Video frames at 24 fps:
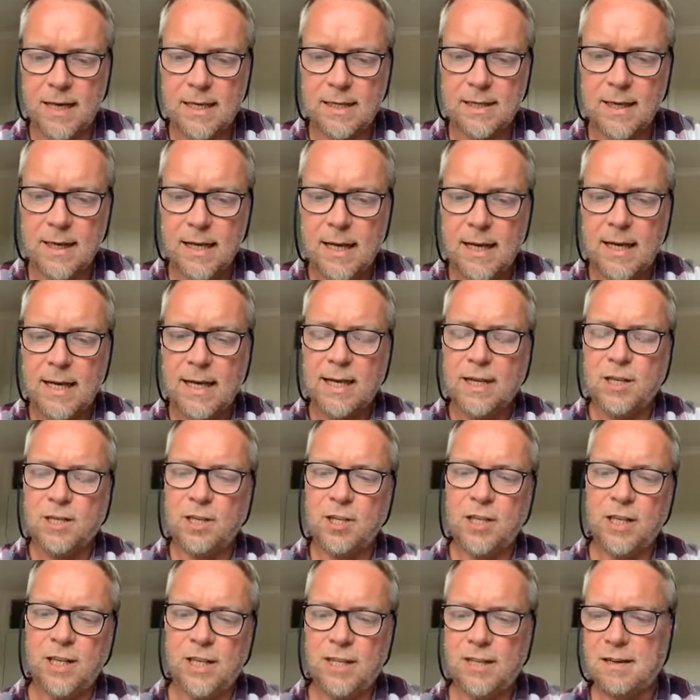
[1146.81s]
And
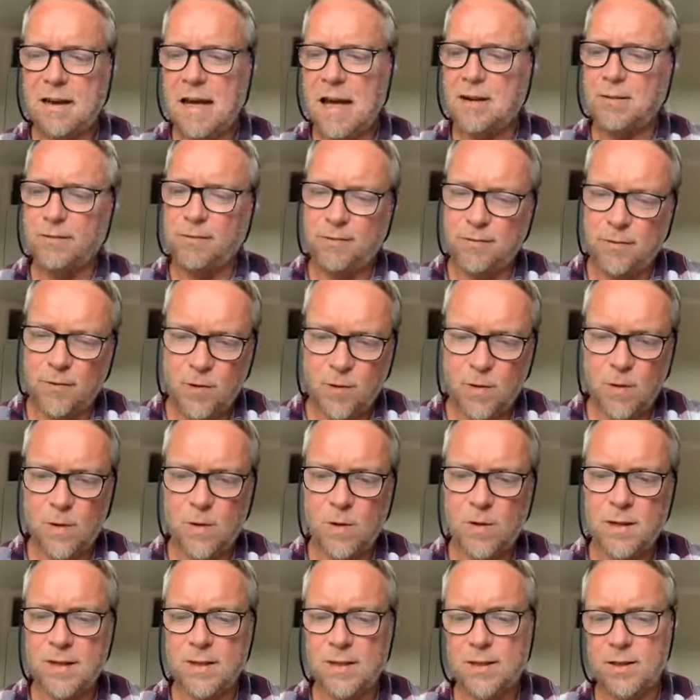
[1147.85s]
she'd had a
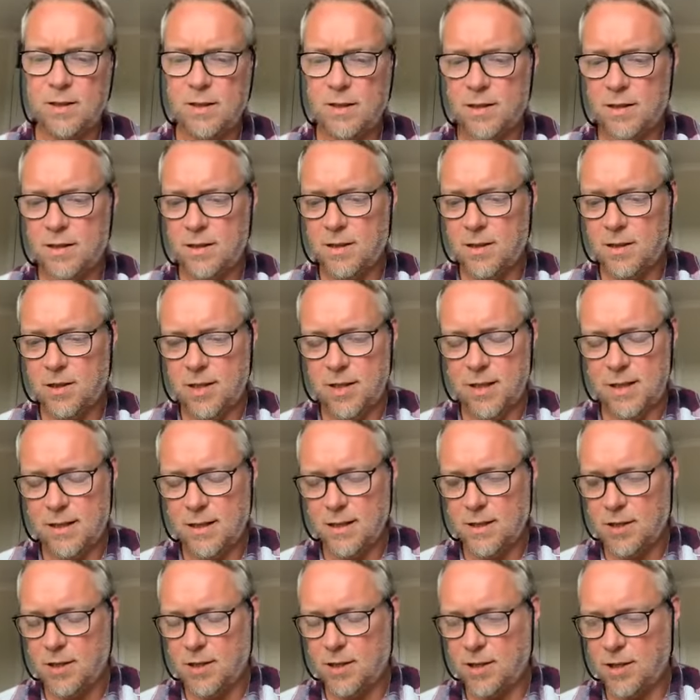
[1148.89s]
fall and
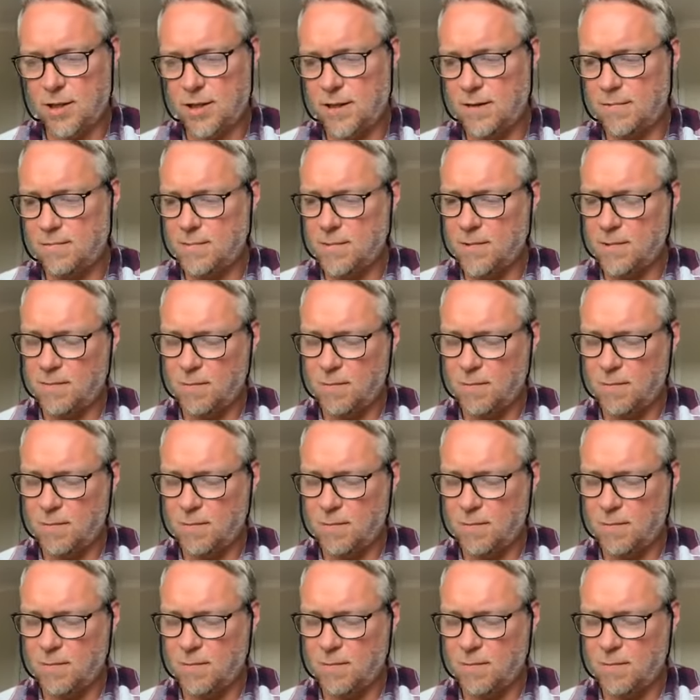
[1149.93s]
she she